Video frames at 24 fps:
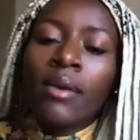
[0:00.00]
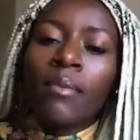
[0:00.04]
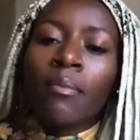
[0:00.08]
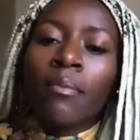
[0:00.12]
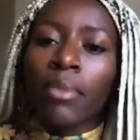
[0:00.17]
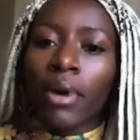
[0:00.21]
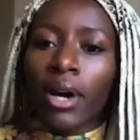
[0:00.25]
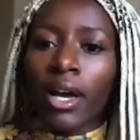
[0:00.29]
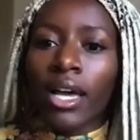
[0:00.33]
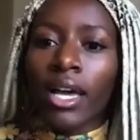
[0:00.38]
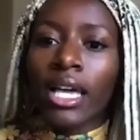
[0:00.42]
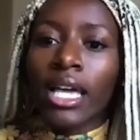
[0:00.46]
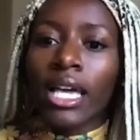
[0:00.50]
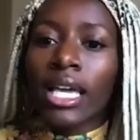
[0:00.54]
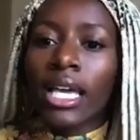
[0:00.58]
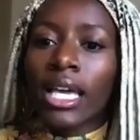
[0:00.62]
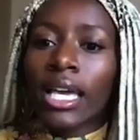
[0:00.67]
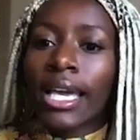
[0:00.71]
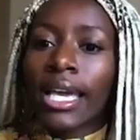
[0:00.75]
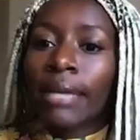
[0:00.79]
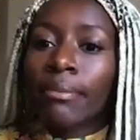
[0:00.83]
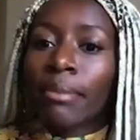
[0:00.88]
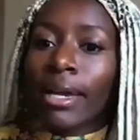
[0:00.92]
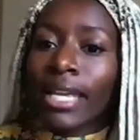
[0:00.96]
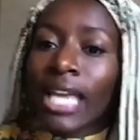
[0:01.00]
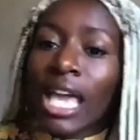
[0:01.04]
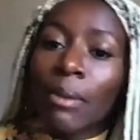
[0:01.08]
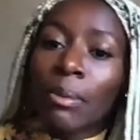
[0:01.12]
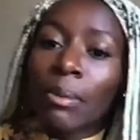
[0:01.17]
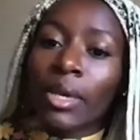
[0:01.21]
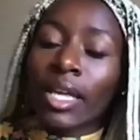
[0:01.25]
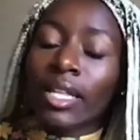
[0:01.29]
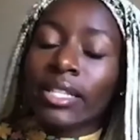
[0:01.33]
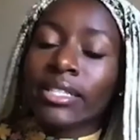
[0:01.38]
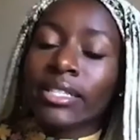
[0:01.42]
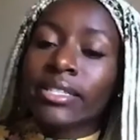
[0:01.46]
But in
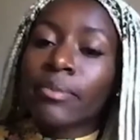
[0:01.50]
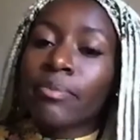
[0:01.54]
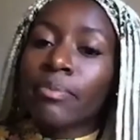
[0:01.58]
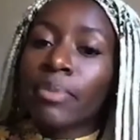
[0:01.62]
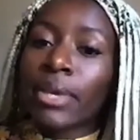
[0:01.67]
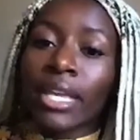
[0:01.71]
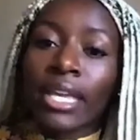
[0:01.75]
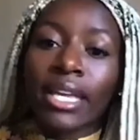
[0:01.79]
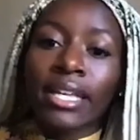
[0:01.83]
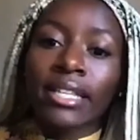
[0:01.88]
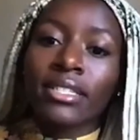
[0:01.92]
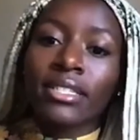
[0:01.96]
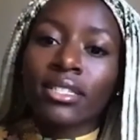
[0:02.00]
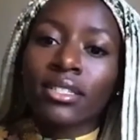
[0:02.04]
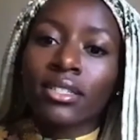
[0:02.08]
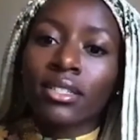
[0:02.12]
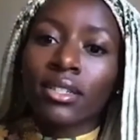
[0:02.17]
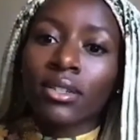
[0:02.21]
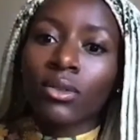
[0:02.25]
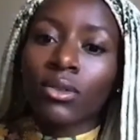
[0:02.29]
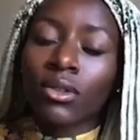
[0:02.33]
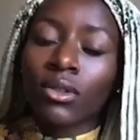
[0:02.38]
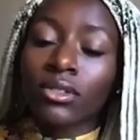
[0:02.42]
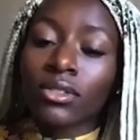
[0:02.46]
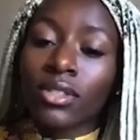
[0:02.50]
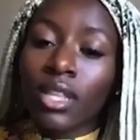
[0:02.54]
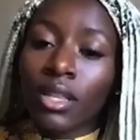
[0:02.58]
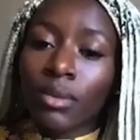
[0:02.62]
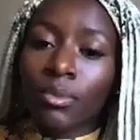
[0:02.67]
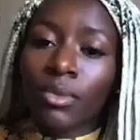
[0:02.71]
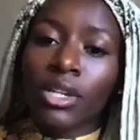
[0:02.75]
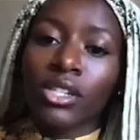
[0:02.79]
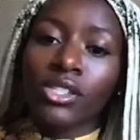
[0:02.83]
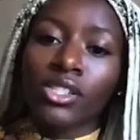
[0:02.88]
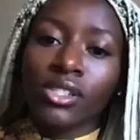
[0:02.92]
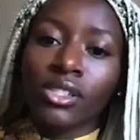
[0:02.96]
Miami, it's the biggest
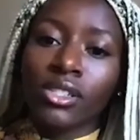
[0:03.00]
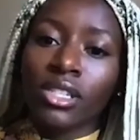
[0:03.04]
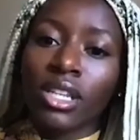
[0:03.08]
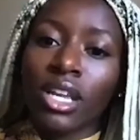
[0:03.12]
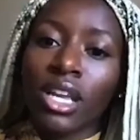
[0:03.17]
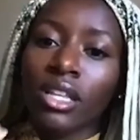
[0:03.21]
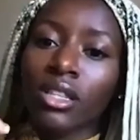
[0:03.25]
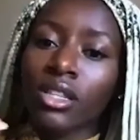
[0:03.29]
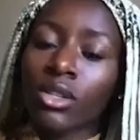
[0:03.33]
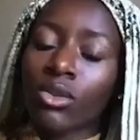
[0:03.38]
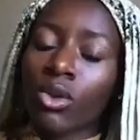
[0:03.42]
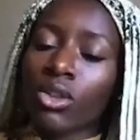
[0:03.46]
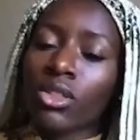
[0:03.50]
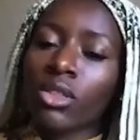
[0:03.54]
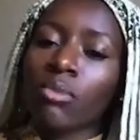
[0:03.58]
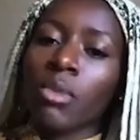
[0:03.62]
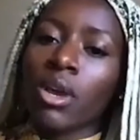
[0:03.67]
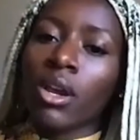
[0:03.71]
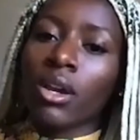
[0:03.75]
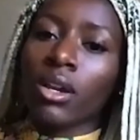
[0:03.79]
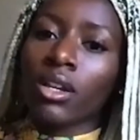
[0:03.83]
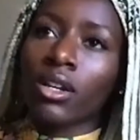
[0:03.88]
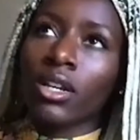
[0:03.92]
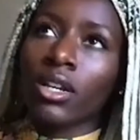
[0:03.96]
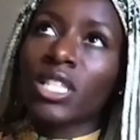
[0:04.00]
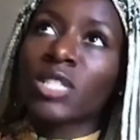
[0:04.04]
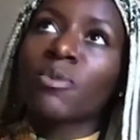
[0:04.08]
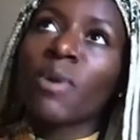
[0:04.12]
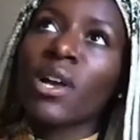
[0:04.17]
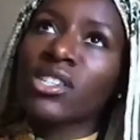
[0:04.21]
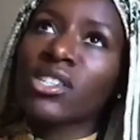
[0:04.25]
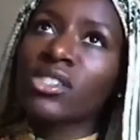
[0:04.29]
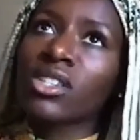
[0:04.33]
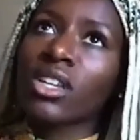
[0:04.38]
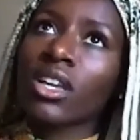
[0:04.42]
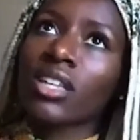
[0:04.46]
celebration in North America,
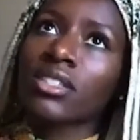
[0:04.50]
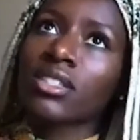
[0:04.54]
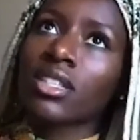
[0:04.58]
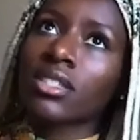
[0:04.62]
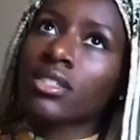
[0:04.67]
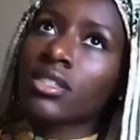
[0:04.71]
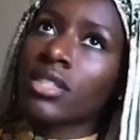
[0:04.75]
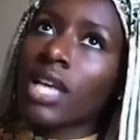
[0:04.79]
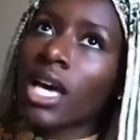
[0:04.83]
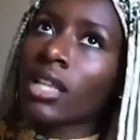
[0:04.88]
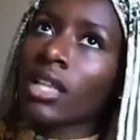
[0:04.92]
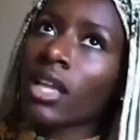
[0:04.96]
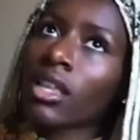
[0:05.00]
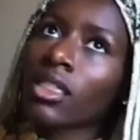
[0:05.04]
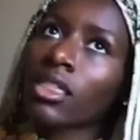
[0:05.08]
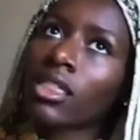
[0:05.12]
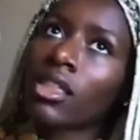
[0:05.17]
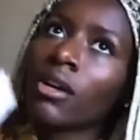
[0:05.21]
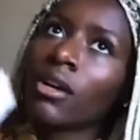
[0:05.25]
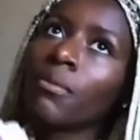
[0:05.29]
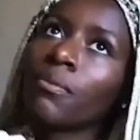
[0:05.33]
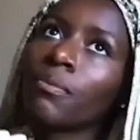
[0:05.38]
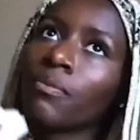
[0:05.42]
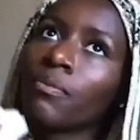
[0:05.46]
especially because it's kind of like the